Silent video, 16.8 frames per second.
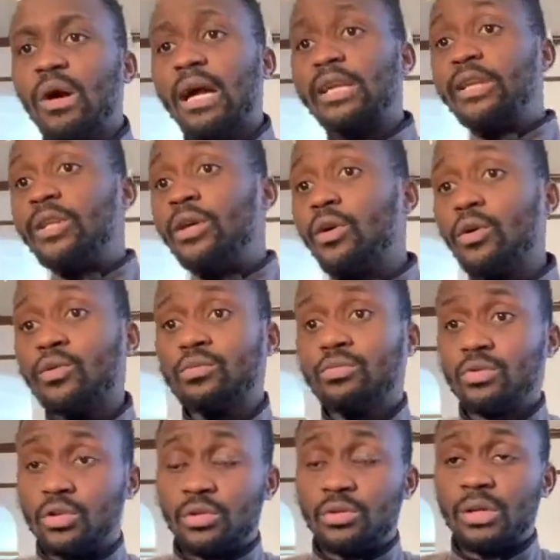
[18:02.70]
I know
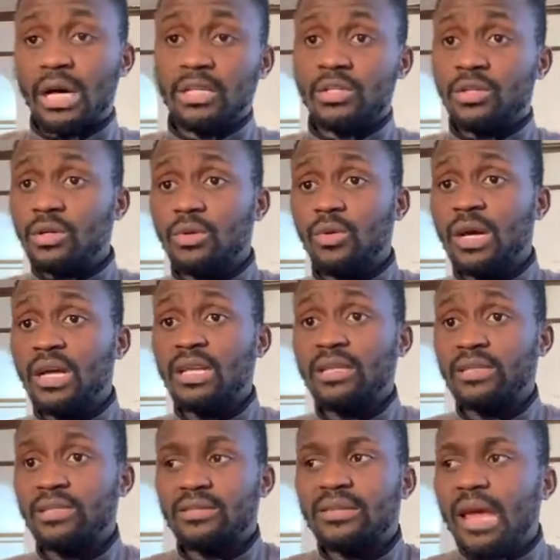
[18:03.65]
are doing well
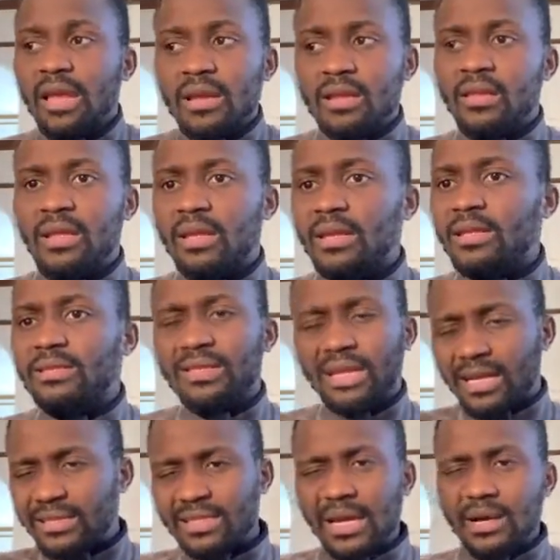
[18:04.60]
in anything
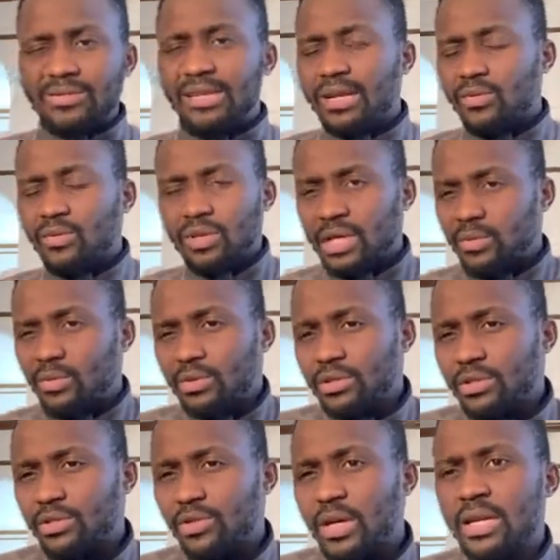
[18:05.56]
that sounds like what I want
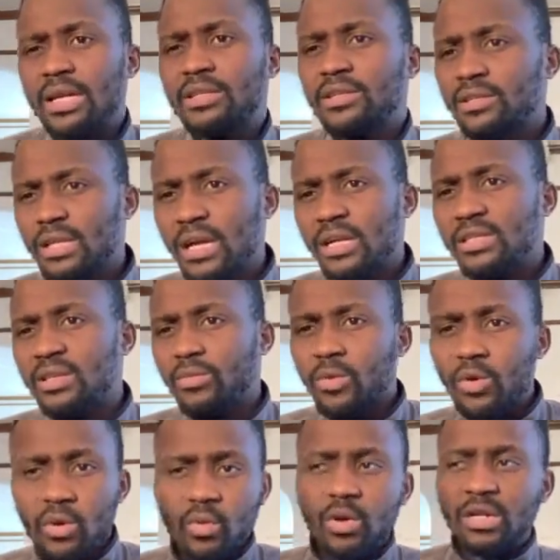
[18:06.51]
to do, and I just ask them,
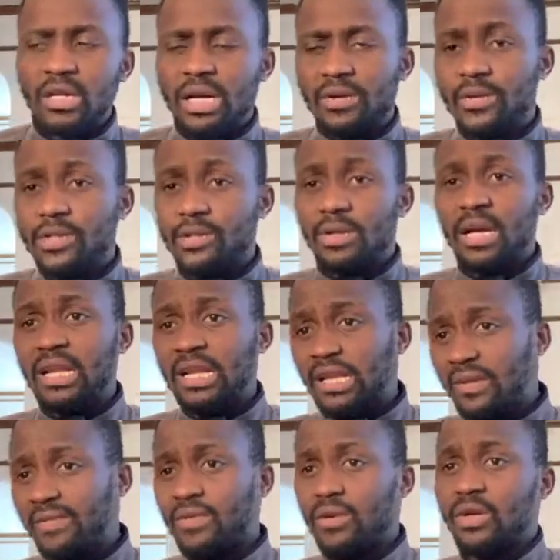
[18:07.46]
oh, what language should I
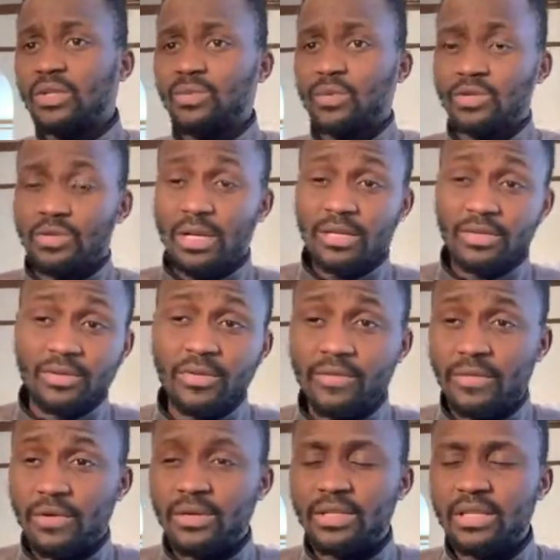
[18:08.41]
learn first, what should I do
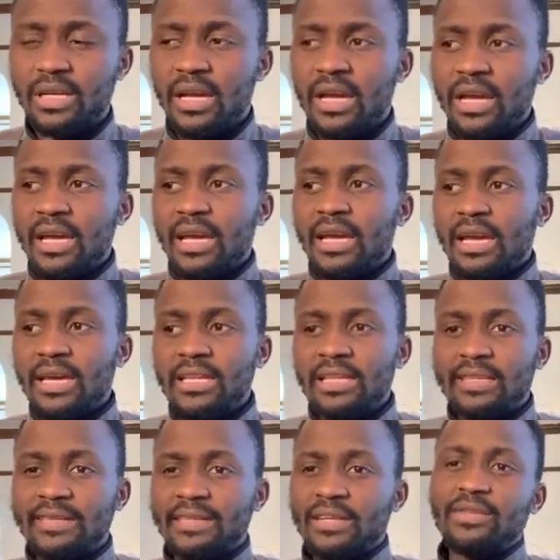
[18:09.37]
first?
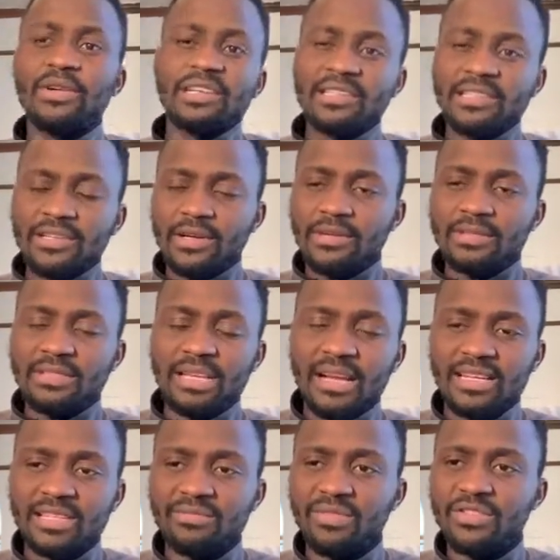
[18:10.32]
And the question they always
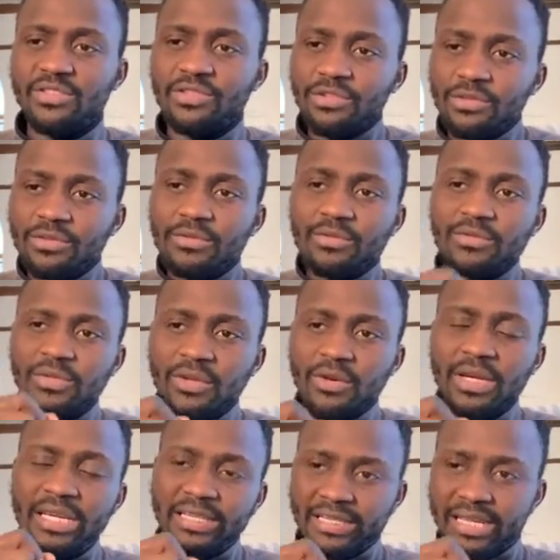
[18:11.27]
ask me, do you know
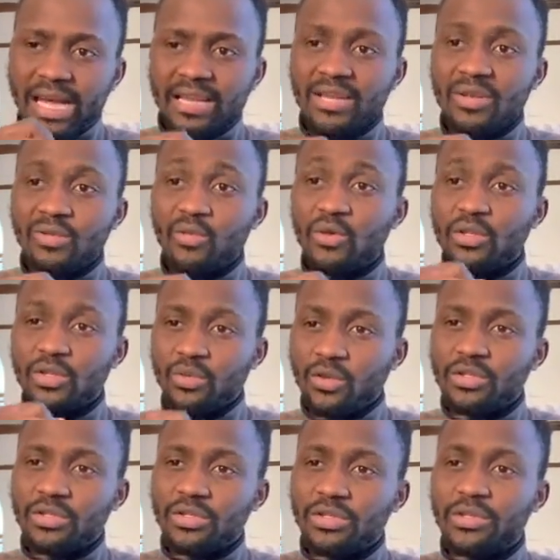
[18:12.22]
exactly what you
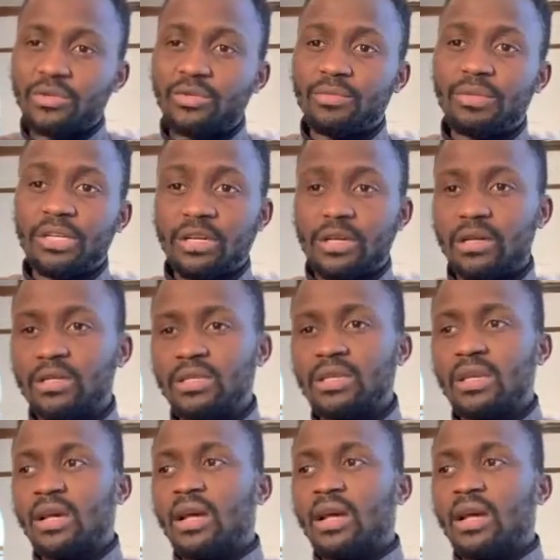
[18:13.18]
want to do? Because